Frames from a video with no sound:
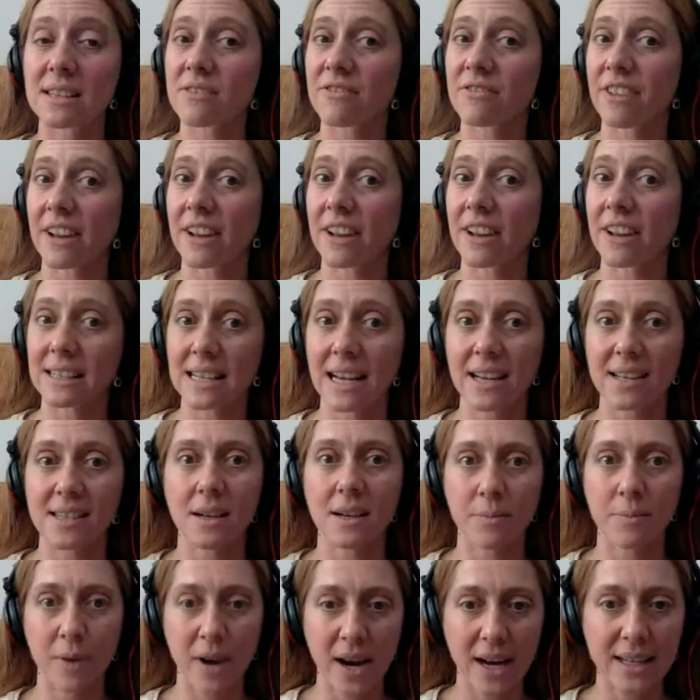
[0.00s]
a
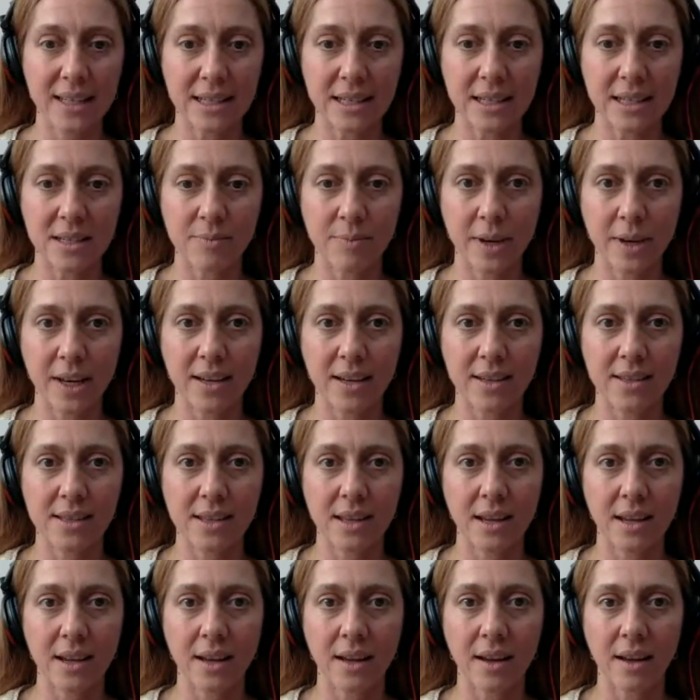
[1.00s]
fantastic practice
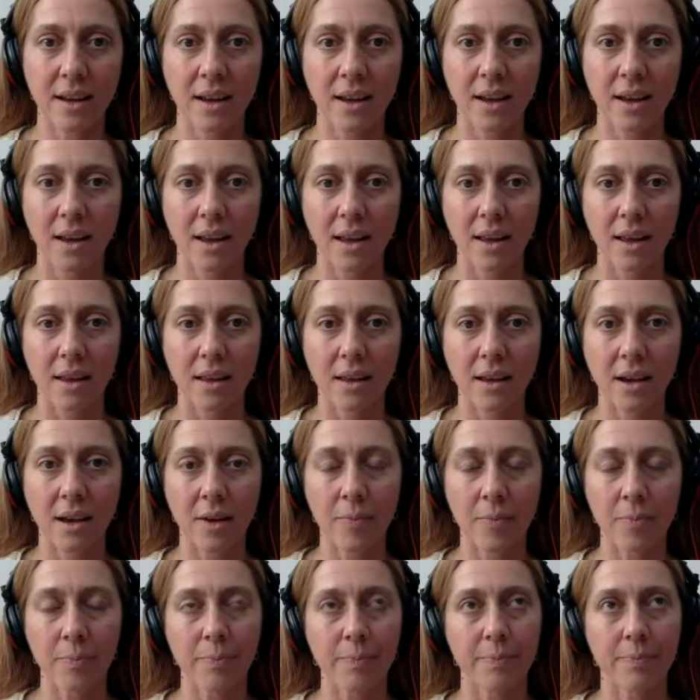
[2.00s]
because
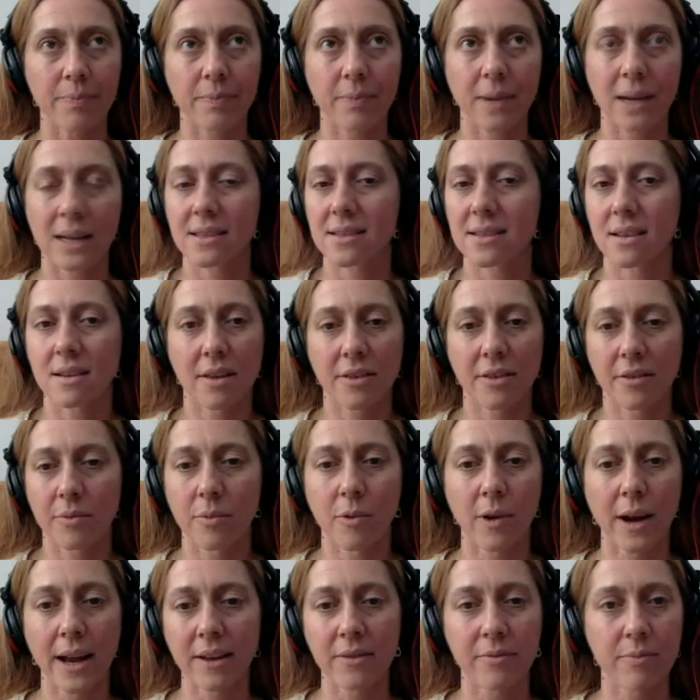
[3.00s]
it's another
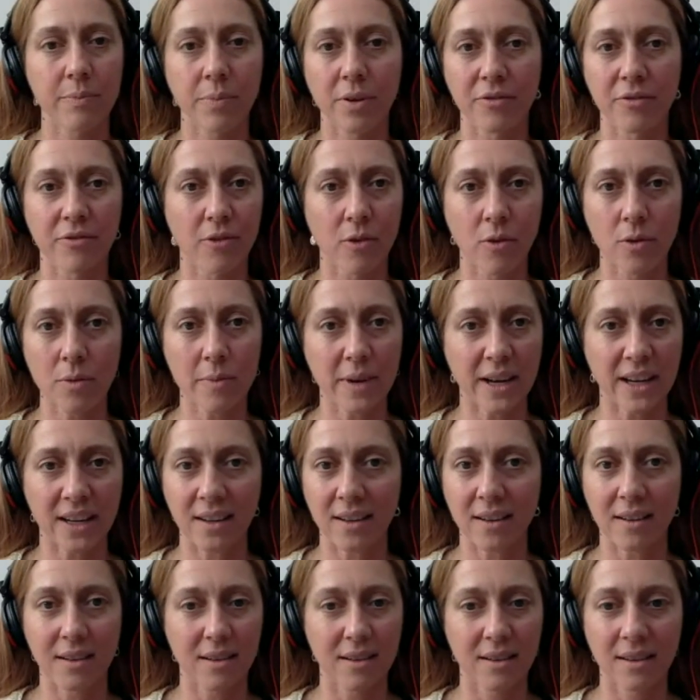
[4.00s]
way of
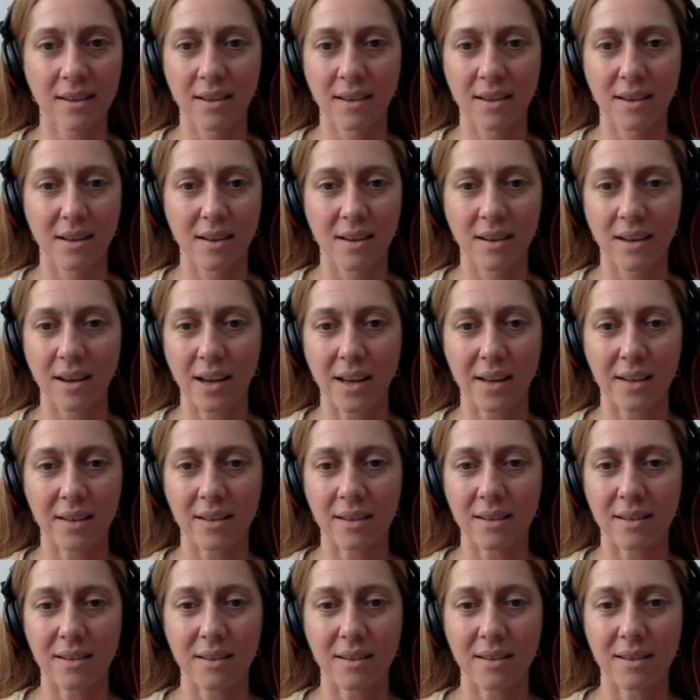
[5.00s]
performing,
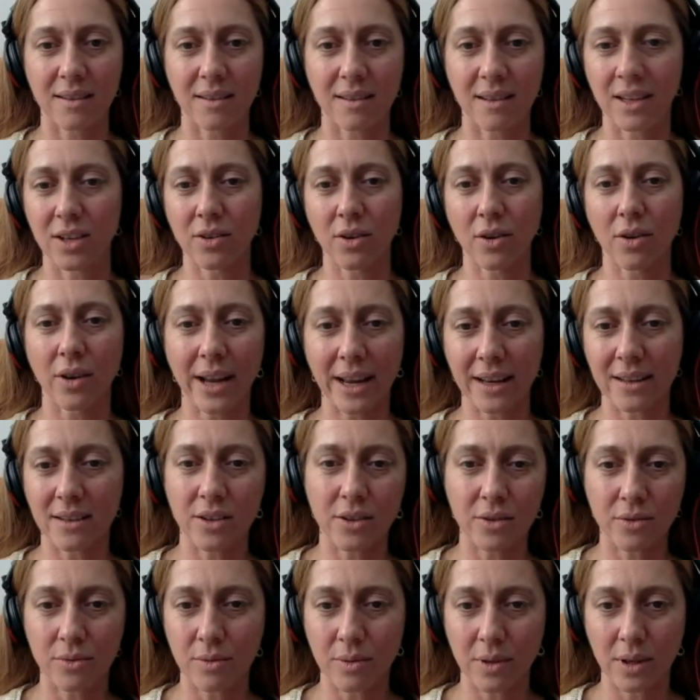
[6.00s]
and
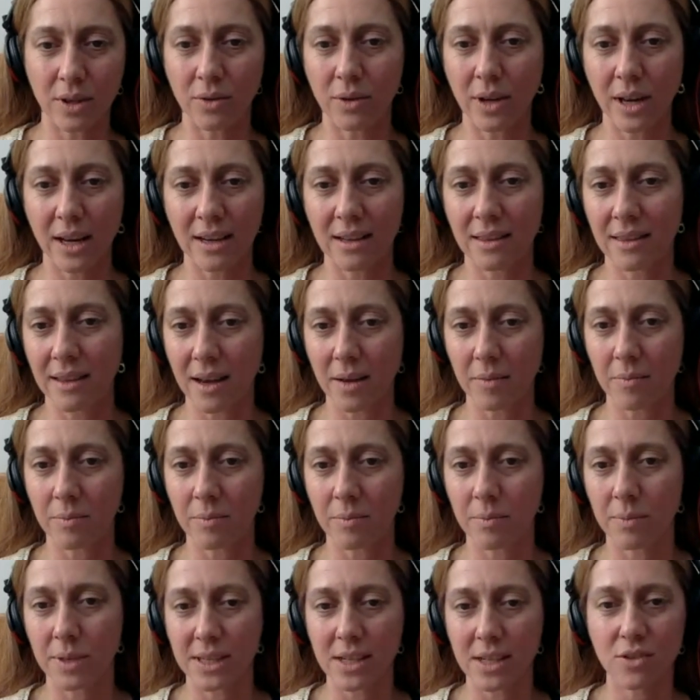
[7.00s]
you get in that
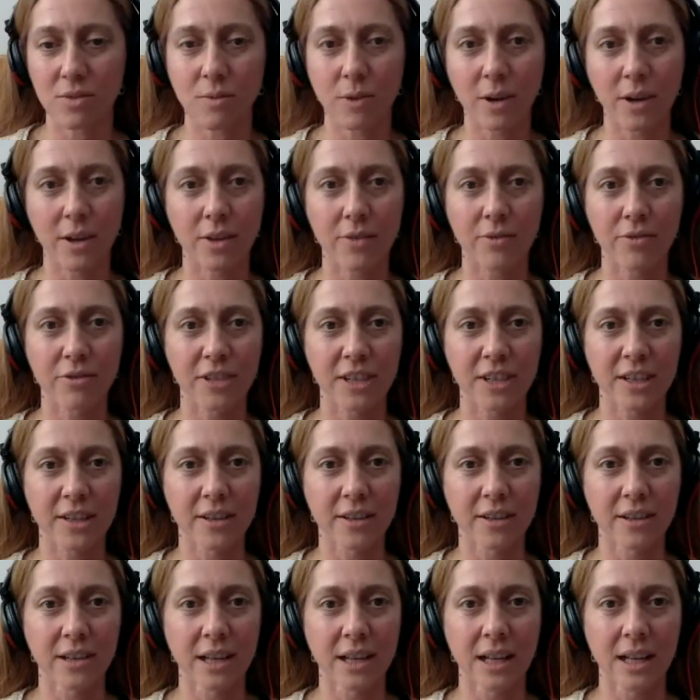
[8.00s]
position where you
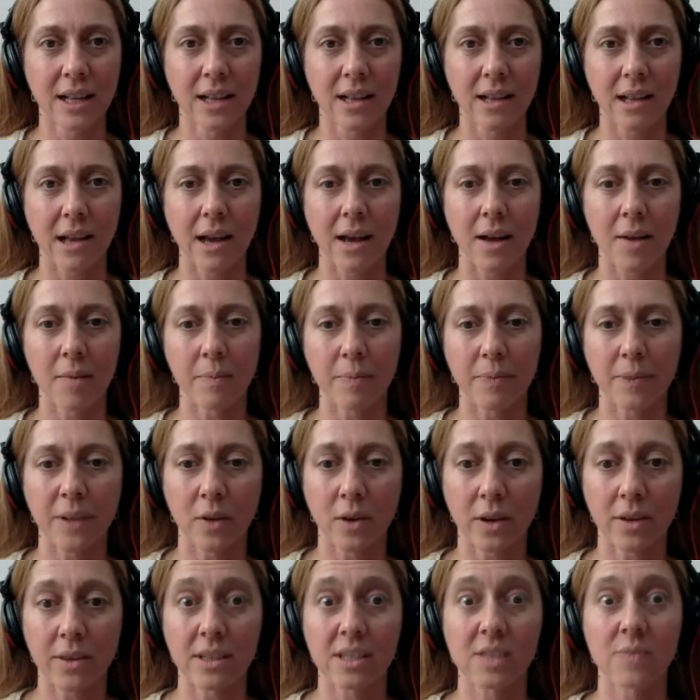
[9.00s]
feel
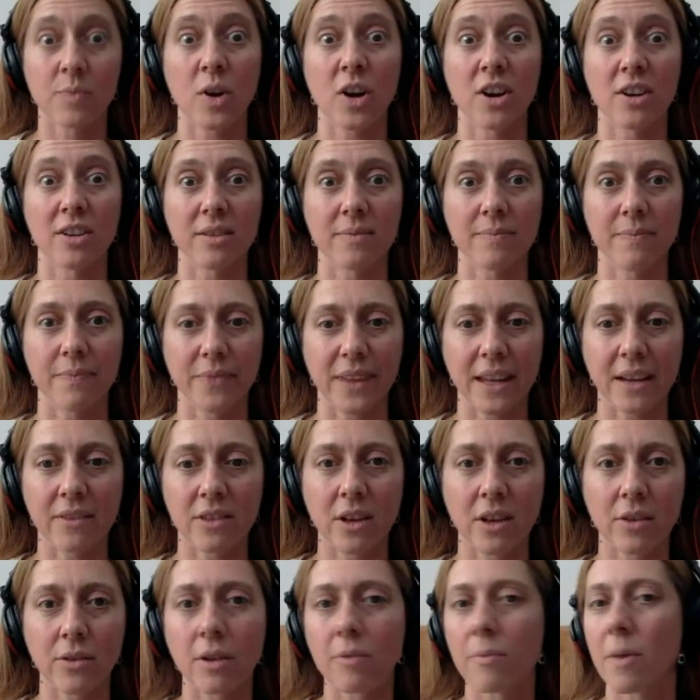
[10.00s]
you're on the spot,
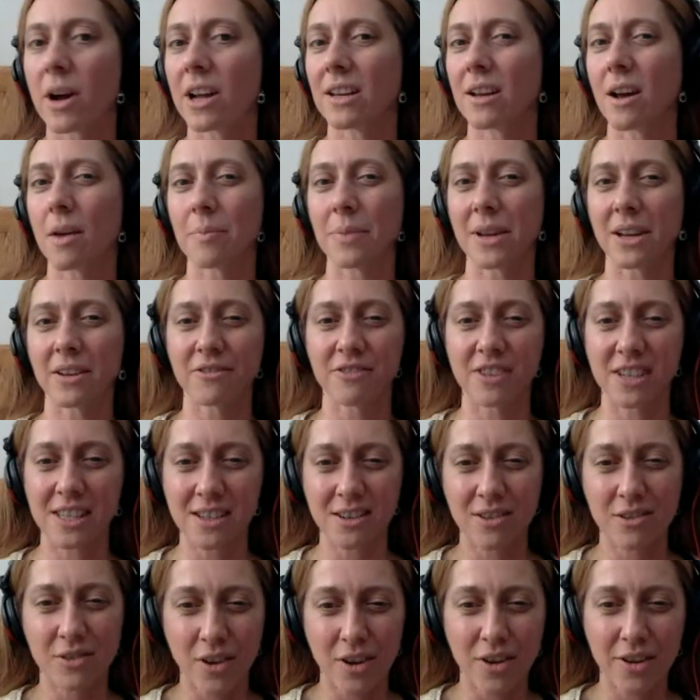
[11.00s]
even though there might not be a
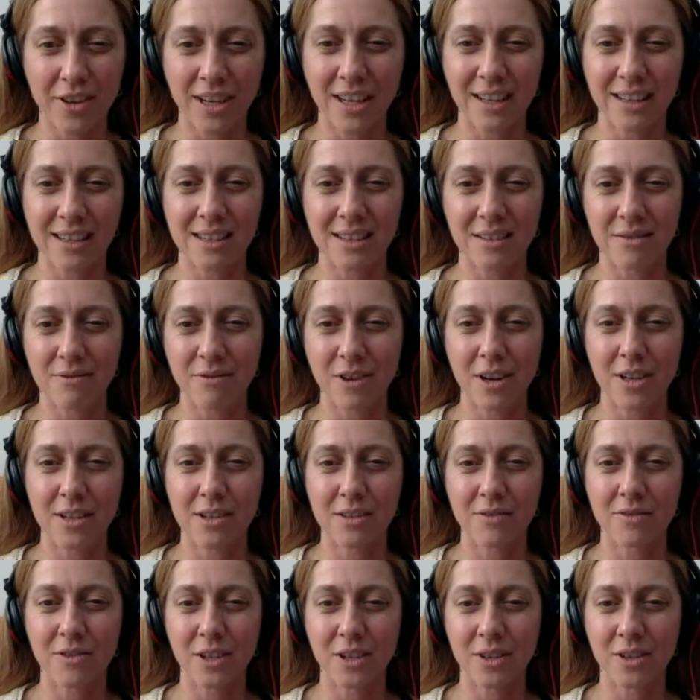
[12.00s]
physical audience in
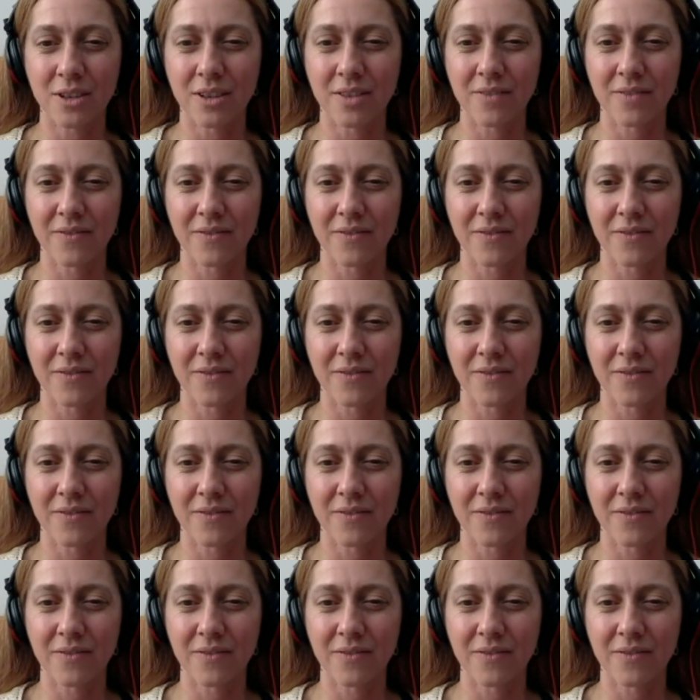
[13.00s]
front of you.